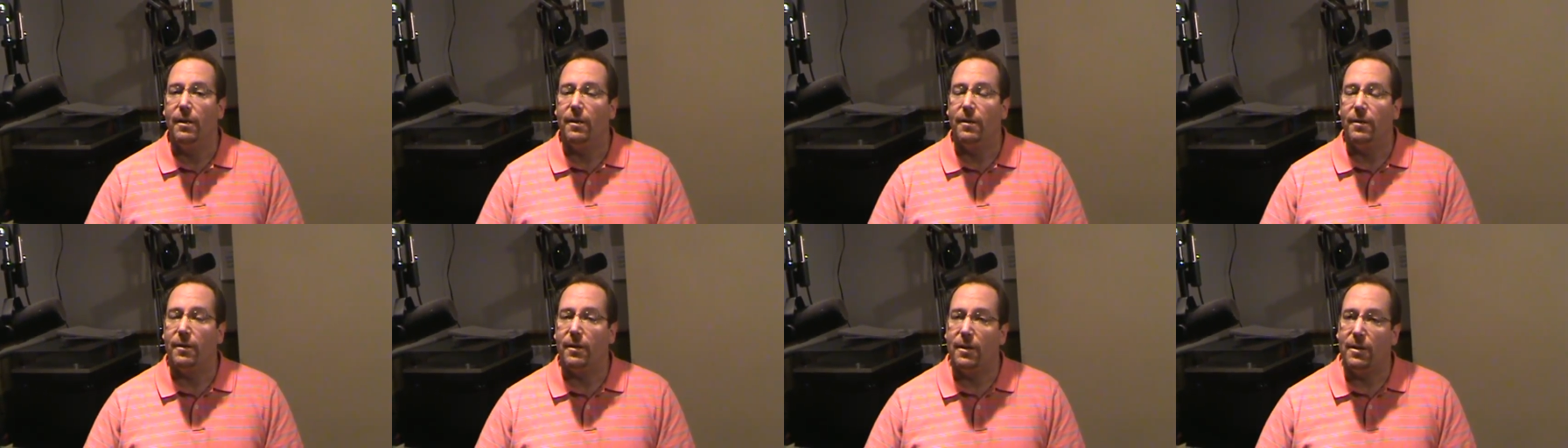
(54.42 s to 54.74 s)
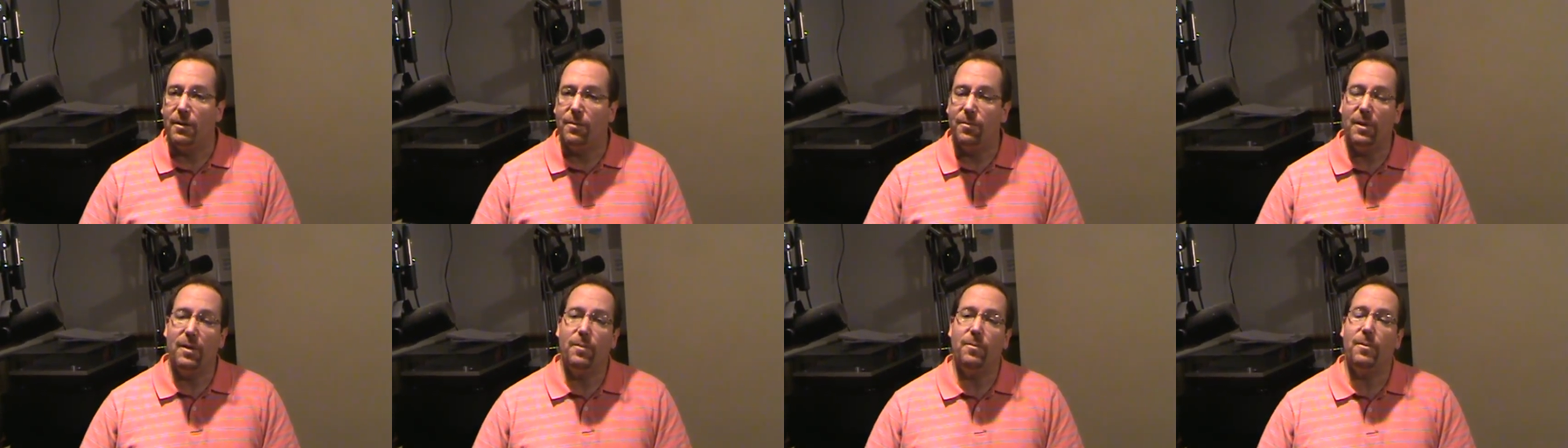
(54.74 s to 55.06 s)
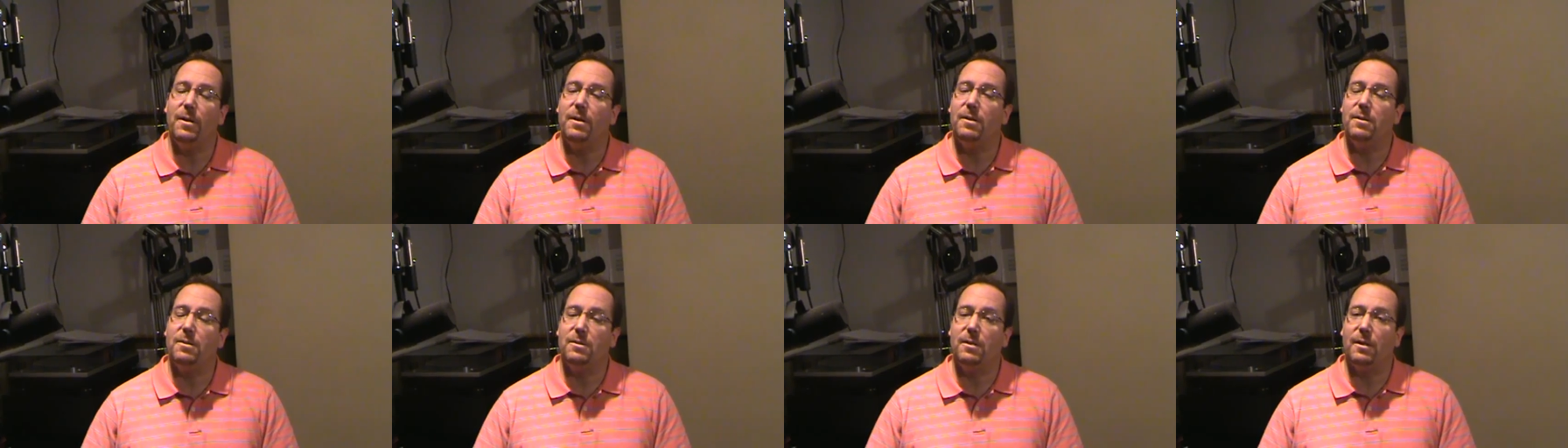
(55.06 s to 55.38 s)
The
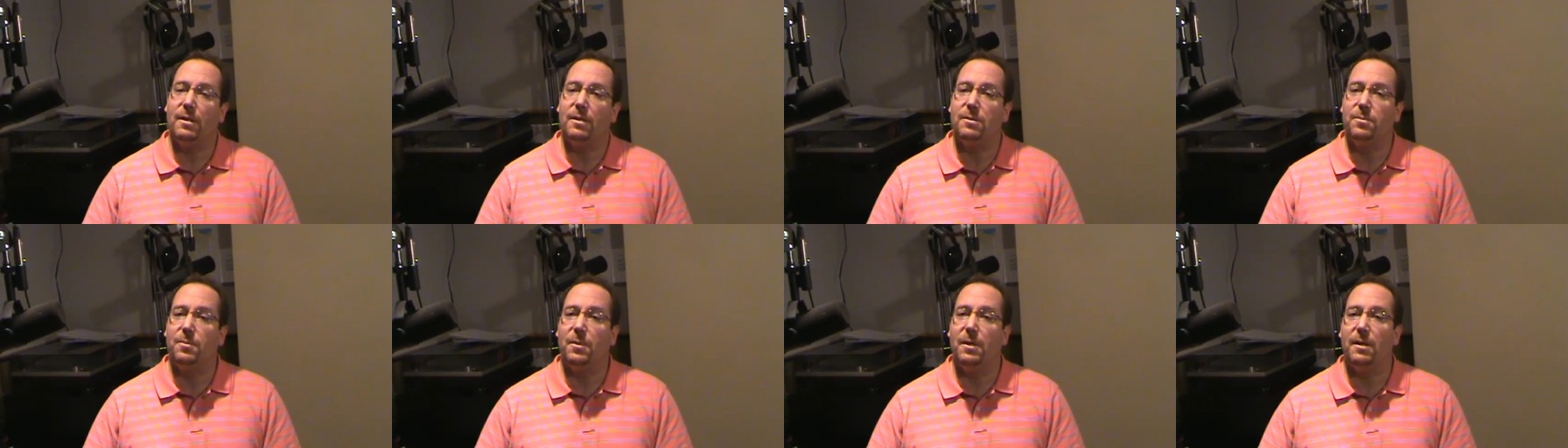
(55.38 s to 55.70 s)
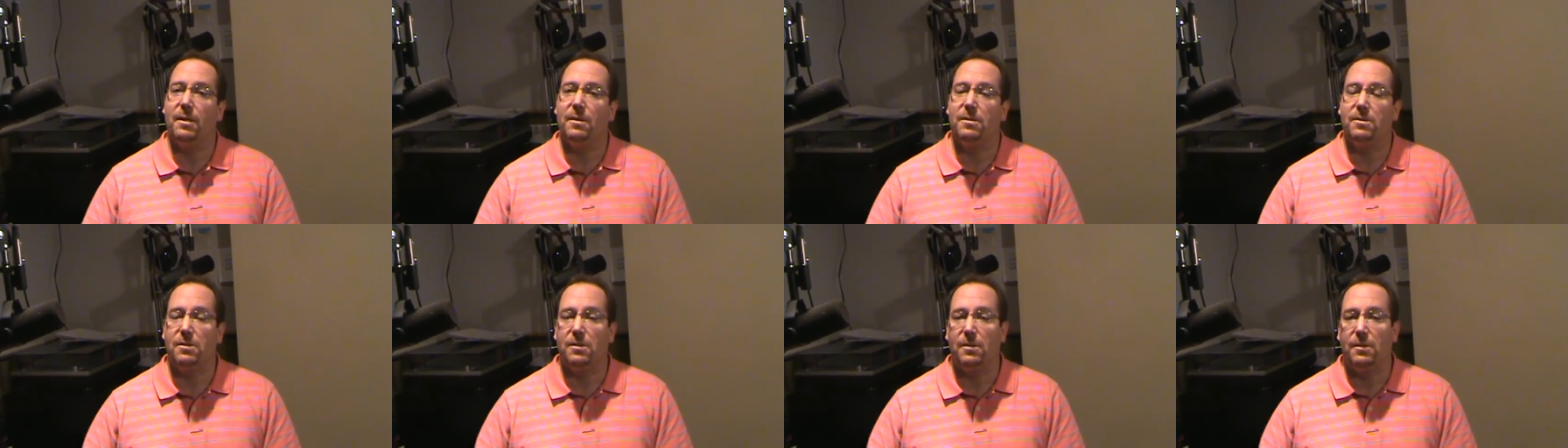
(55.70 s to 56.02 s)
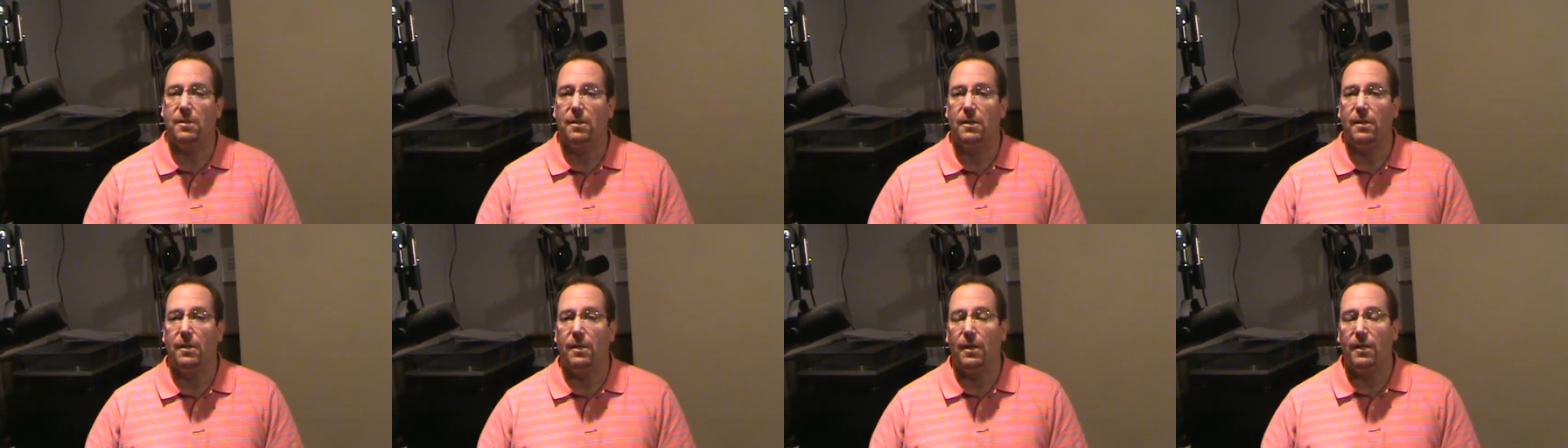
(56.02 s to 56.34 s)
commitment is six months
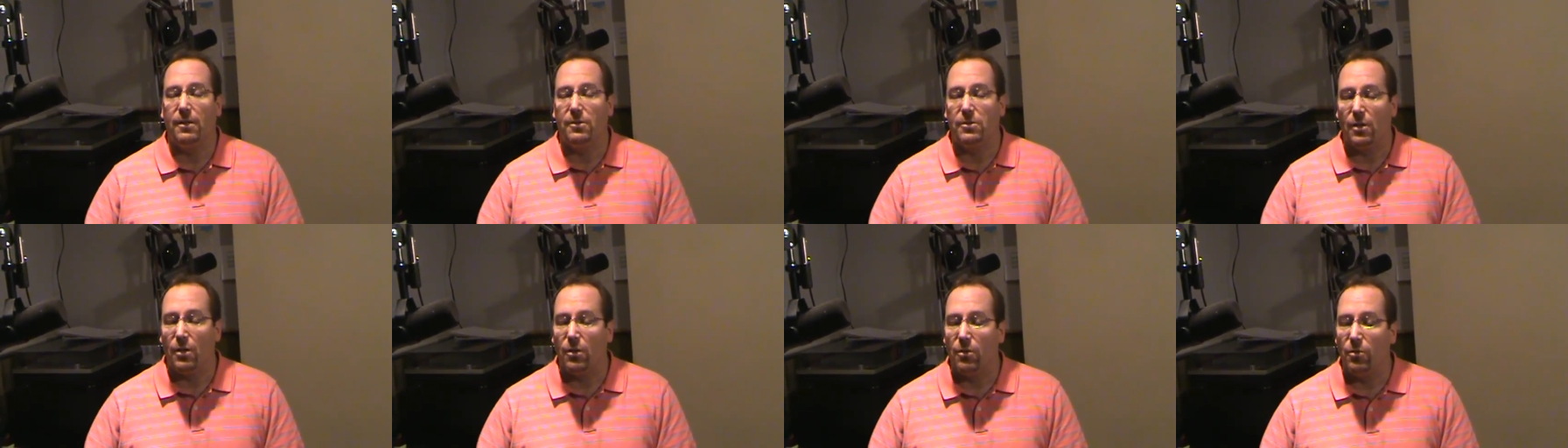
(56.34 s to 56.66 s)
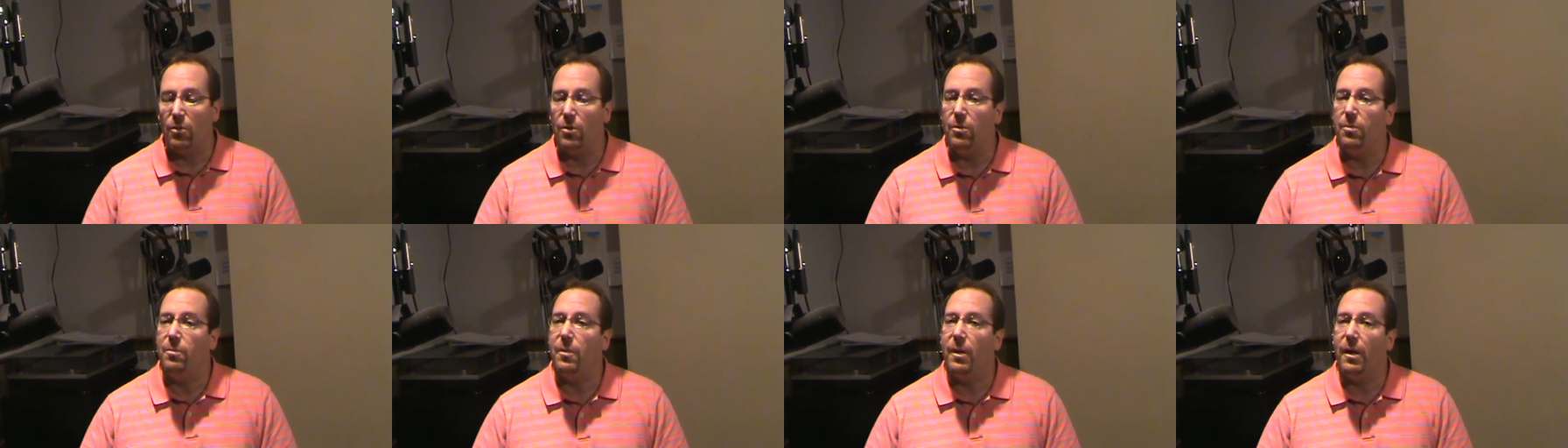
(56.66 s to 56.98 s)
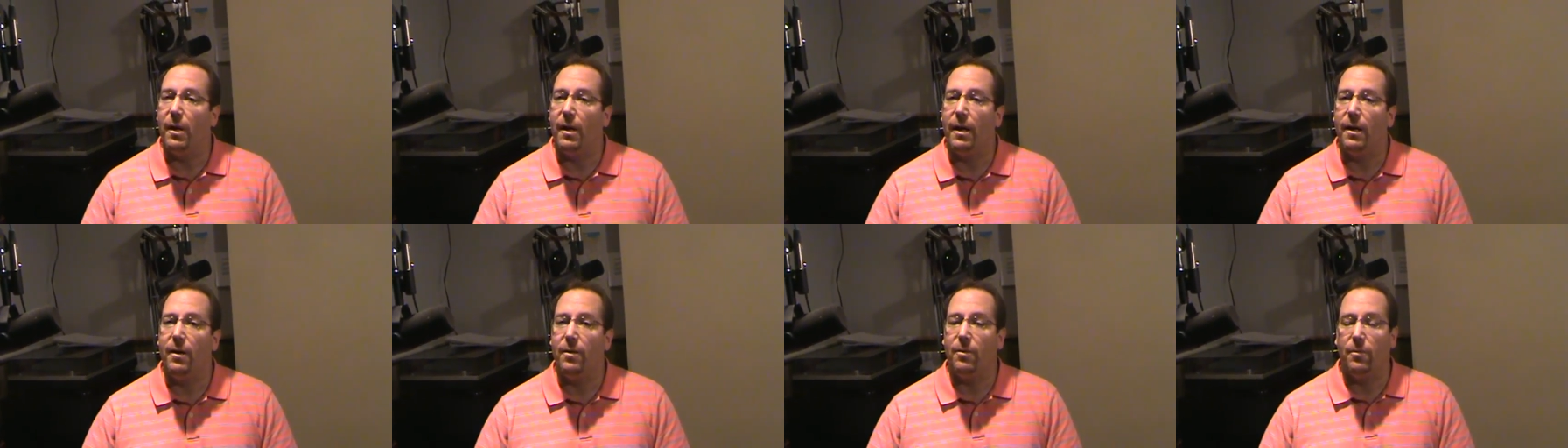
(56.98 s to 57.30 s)
it's a group
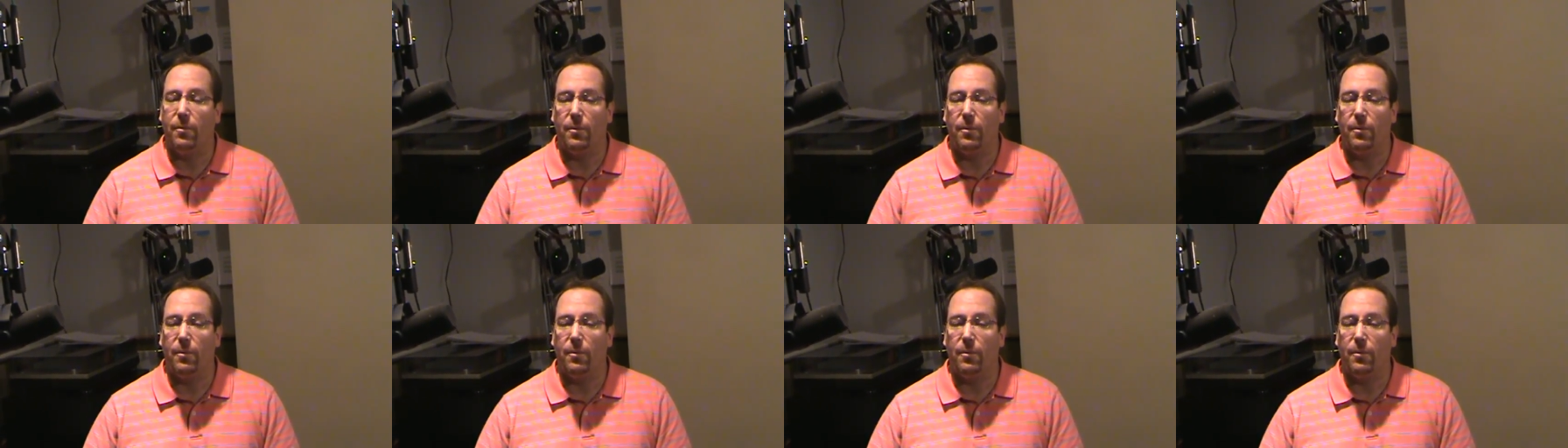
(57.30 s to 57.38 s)
buy.